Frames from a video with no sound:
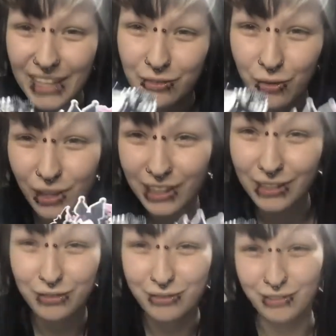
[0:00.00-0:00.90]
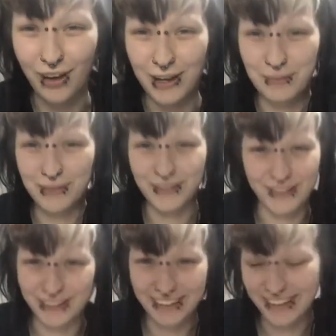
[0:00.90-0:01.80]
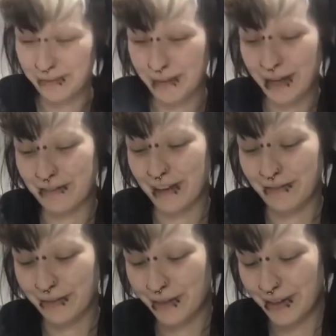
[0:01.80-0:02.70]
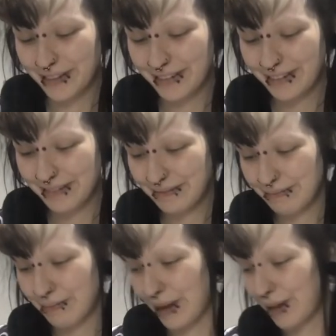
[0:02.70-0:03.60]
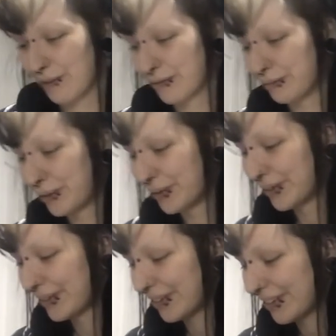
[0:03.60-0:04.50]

they've all got like different vibes so I don't think I can pick a favourite one but I love them all.